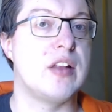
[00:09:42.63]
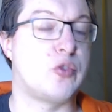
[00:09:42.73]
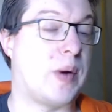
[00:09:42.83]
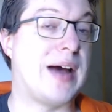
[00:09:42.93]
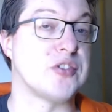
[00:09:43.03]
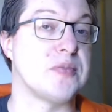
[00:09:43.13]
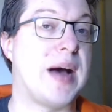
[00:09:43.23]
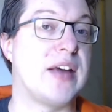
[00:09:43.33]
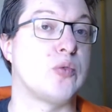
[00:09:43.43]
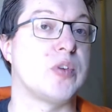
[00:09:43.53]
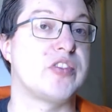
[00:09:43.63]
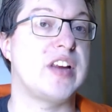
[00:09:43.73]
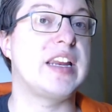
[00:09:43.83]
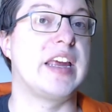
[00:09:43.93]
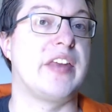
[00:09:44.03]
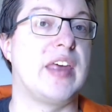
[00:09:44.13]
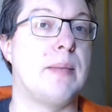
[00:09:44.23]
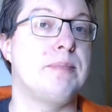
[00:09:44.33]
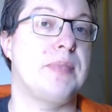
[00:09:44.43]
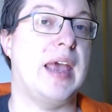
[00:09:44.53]
Drow spies were studying
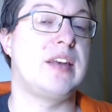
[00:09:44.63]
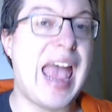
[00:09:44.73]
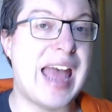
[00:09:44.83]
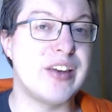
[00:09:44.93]
them and